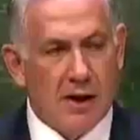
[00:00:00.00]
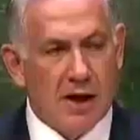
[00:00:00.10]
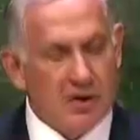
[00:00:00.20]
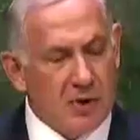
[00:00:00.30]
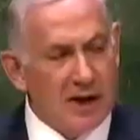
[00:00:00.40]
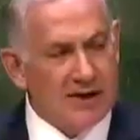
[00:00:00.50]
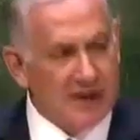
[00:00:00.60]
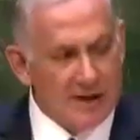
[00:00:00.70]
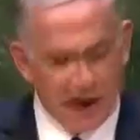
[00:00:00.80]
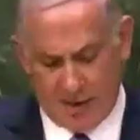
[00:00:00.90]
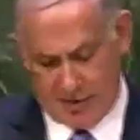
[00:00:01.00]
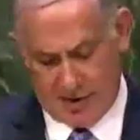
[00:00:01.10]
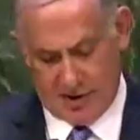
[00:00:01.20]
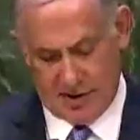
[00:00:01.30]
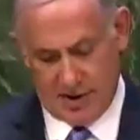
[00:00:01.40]
Israel is condemned.
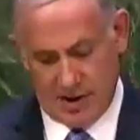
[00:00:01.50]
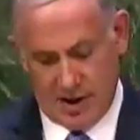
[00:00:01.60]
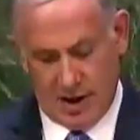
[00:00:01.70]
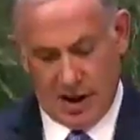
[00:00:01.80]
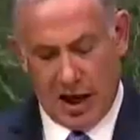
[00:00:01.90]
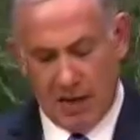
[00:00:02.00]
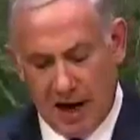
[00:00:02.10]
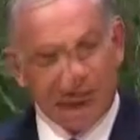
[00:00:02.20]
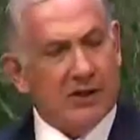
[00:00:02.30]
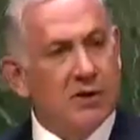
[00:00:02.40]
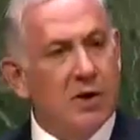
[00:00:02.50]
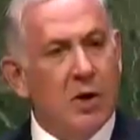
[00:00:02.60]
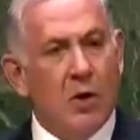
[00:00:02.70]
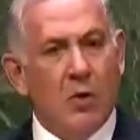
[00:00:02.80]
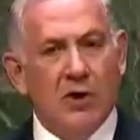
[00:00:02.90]
Hamas,
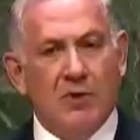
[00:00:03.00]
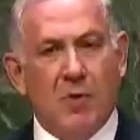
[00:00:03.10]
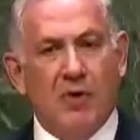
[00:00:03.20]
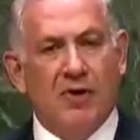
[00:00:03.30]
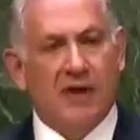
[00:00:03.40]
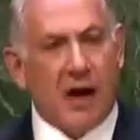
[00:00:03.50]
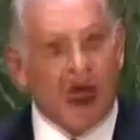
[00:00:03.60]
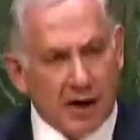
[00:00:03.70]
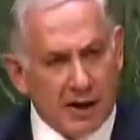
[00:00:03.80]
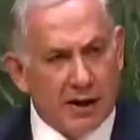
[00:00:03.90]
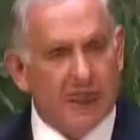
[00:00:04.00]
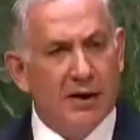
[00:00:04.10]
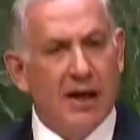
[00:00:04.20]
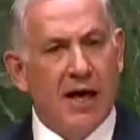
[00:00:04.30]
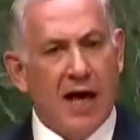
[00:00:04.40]
which both targeted
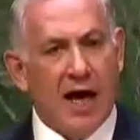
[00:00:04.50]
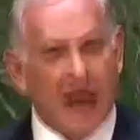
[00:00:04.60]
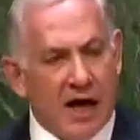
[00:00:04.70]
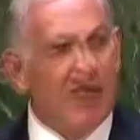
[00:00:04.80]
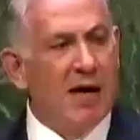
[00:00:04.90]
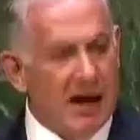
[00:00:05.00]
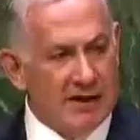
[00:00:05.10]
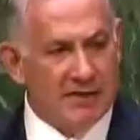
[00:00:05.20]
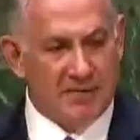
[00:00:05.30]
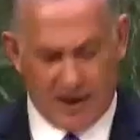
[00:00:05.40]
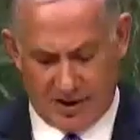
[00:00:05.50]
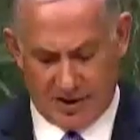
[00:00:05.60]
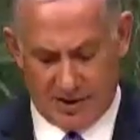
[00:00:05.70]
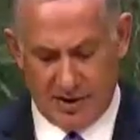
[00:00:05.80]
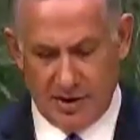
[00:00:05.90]
and hid behind
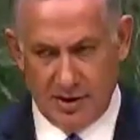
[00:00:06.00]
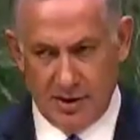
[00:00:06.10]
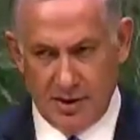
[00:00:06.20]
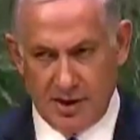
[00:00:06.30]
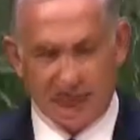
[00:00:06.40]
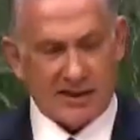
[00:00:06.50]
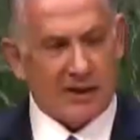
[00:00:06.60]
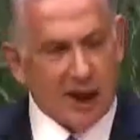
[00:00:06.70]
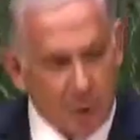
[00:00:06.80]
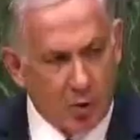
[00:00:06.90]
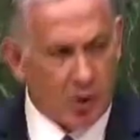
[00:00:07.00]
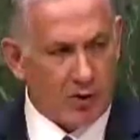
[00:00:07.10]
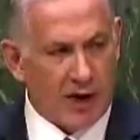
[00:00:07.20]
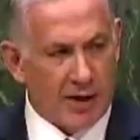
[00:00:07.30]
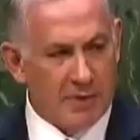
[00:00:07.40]
civilians, that's a double war
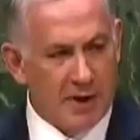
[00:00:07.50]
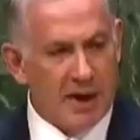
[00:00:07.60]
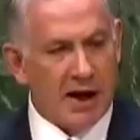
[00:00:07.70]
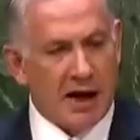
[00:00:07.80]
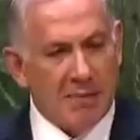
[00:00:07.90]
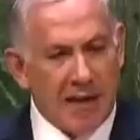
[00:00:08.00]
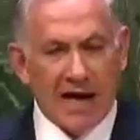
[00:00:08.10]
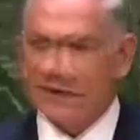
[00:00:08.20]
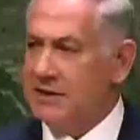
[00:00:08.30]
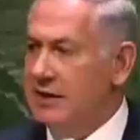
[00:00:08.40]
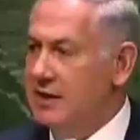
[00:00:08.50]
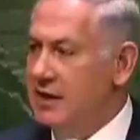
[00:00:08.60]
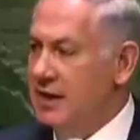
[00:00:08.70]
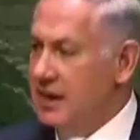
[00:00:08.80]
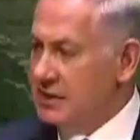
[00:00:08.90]
crime, Hamas
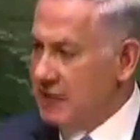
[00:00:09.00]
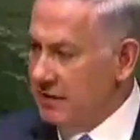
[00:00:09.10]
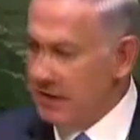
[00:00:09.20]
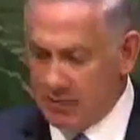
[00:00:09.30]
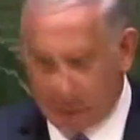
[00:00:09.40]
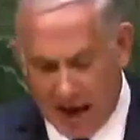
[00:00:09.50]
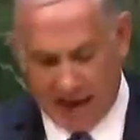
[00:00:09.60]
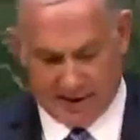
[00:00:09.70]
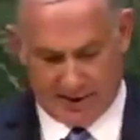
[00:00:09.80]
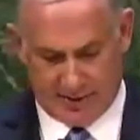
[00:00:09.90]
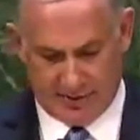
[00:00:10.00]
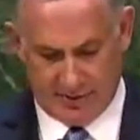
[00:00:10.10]
is given a pass.